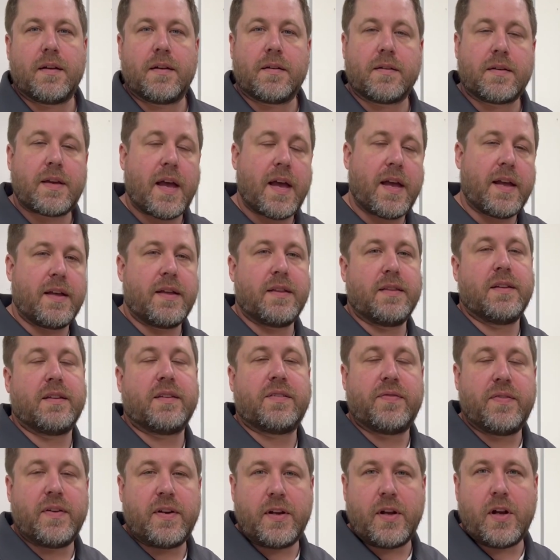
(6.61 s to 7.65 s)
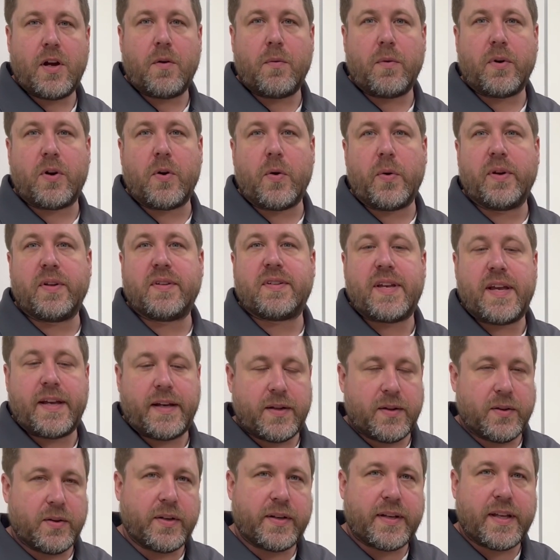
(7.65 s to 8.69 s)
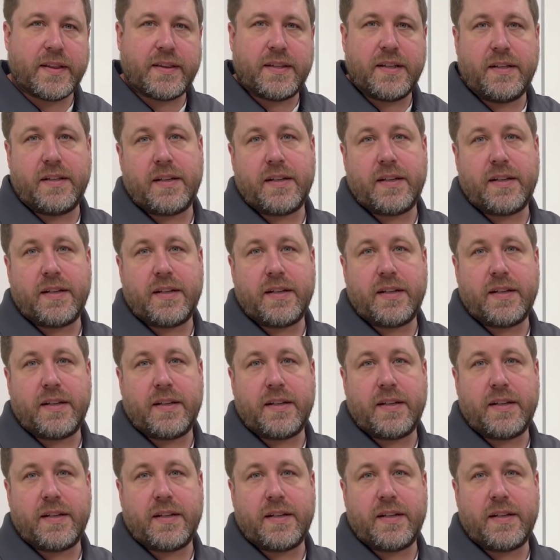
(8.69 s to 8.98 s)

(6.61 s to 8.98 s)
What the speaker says: Okay, in this video we're going to take a look at the